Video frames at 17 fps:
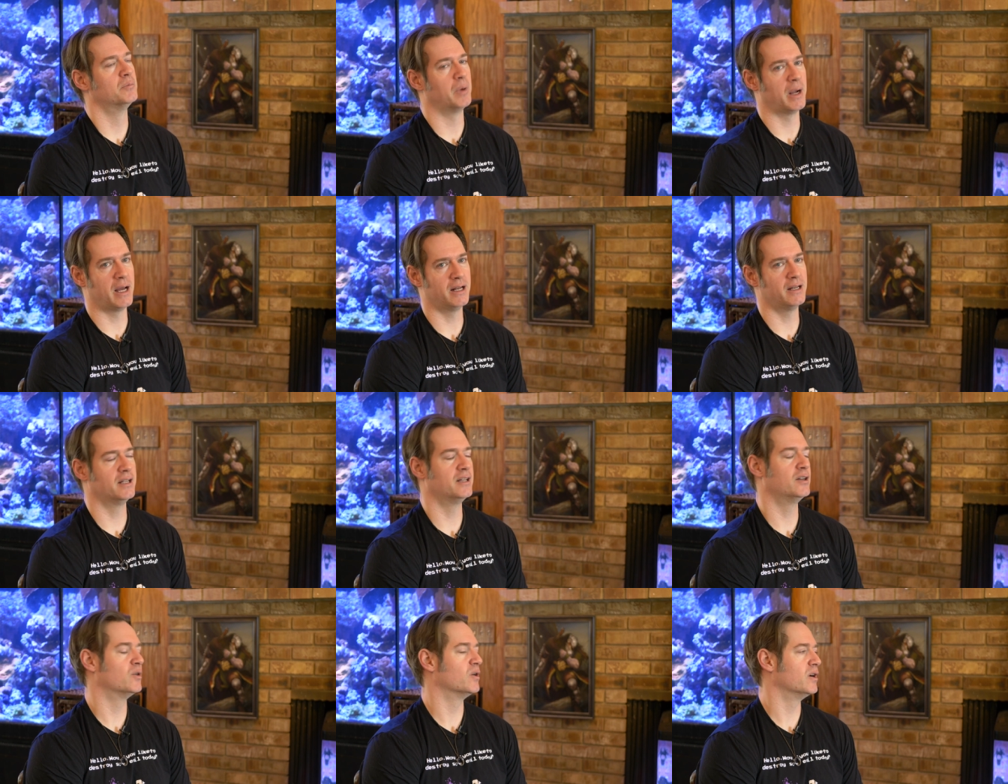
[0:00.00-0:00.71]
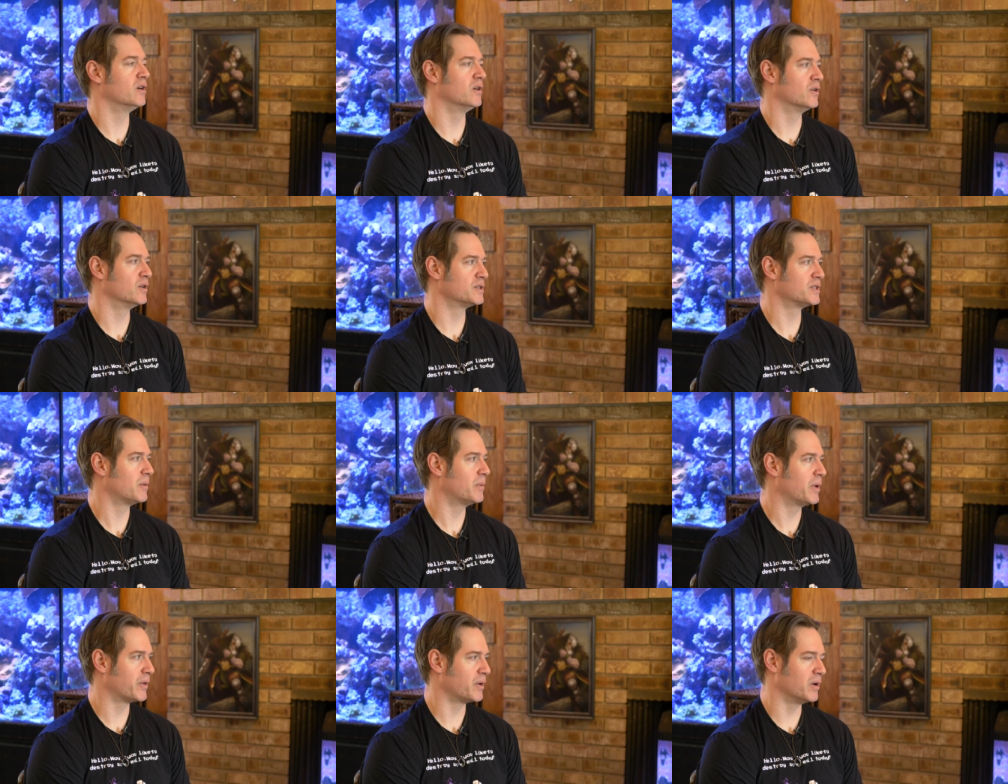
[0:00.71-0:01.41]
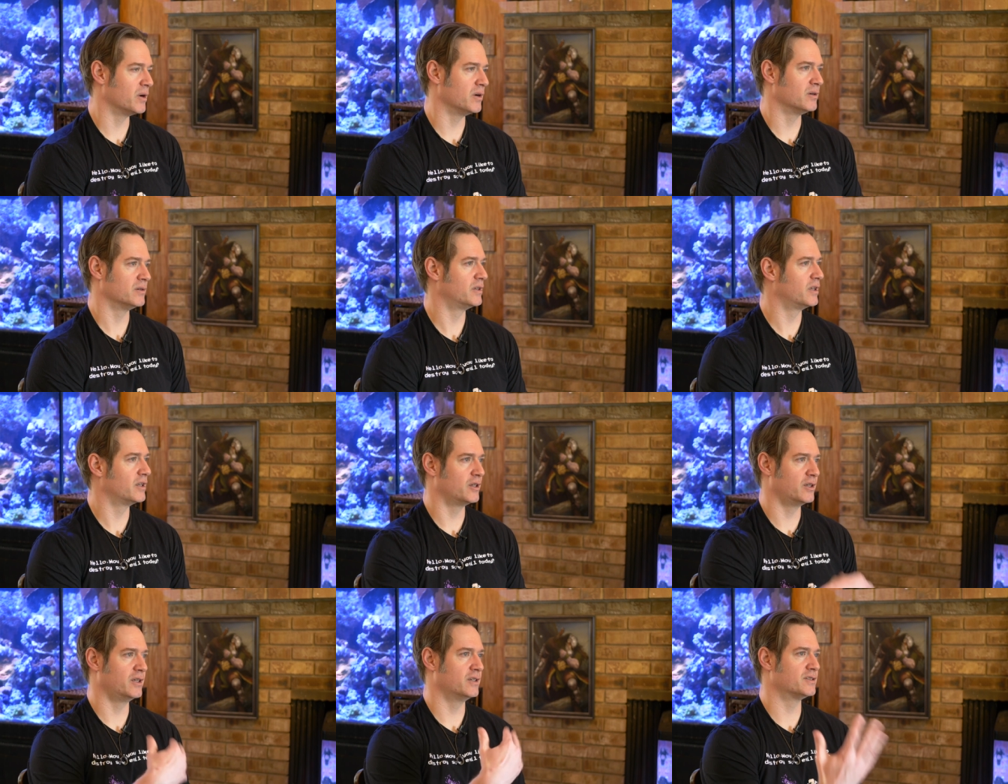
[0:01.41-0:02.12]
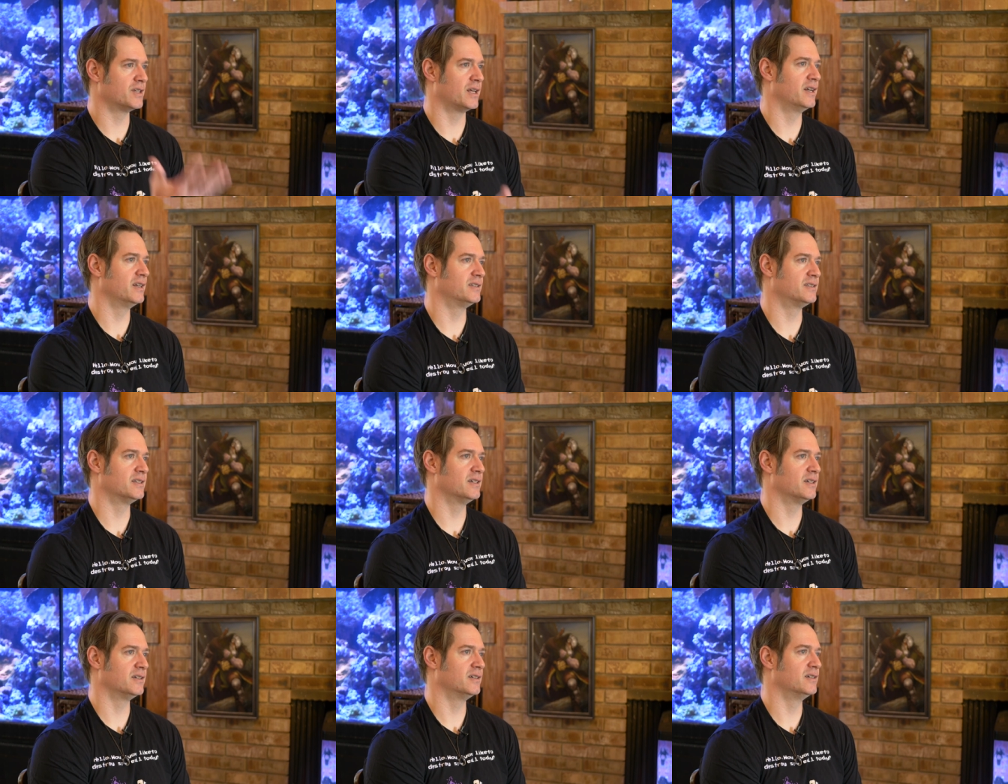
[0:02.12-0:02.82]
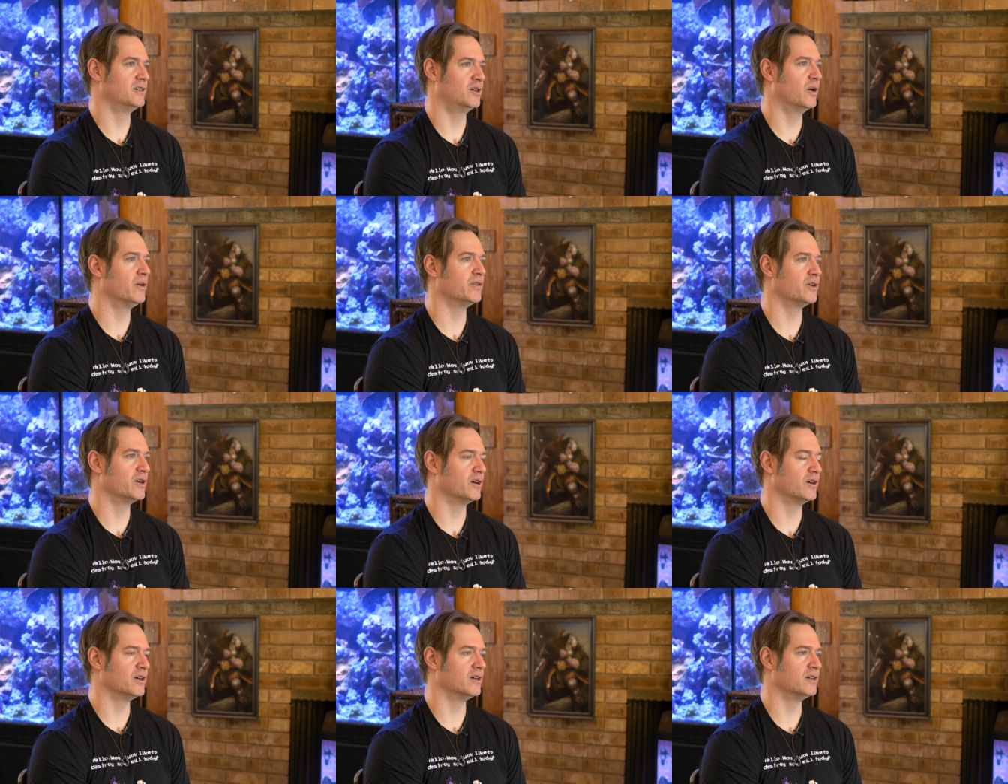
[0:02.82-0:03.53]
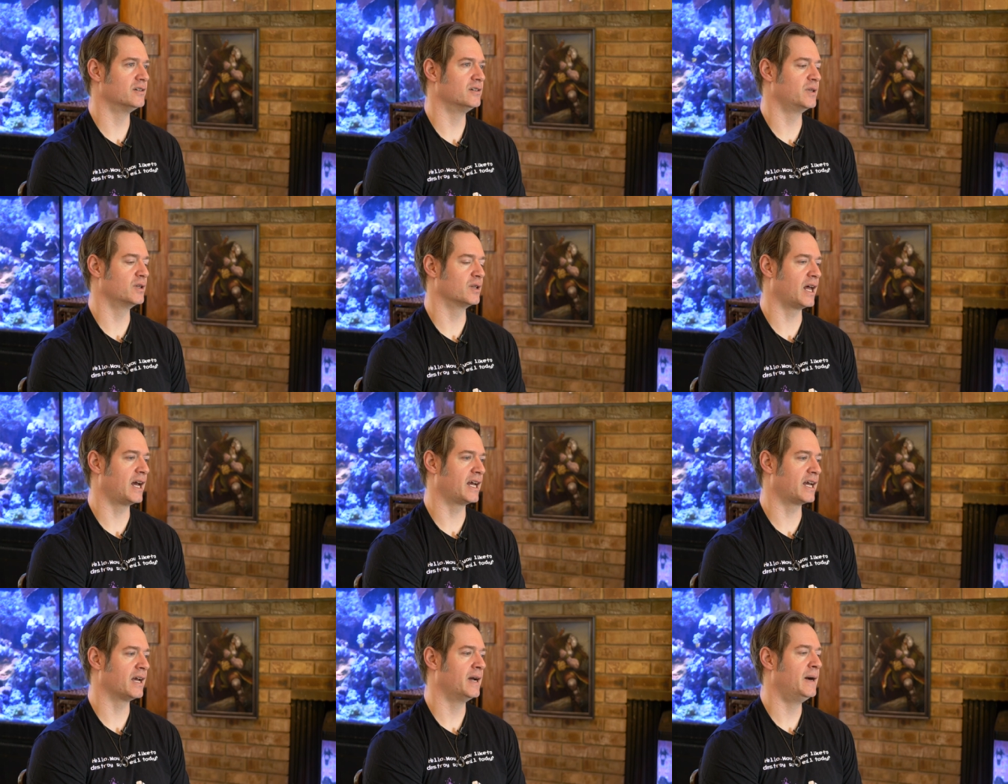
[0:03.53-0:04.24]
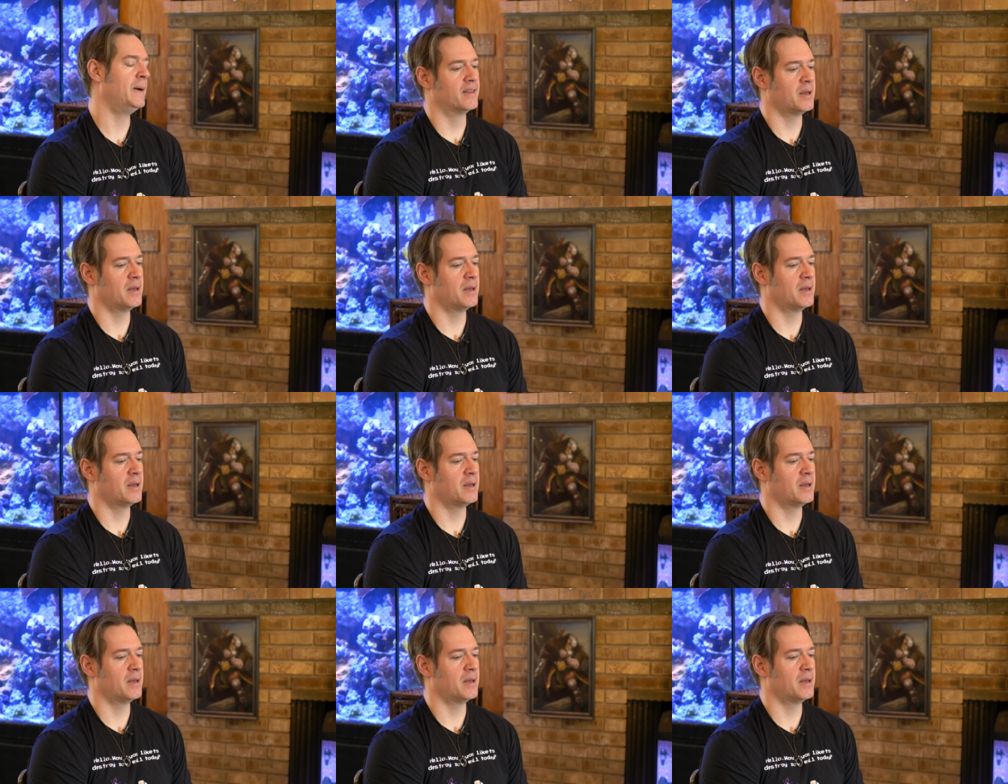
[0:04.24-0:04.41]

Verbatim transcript: Brandon or, or some other, you, you send it to whoever you're, you like.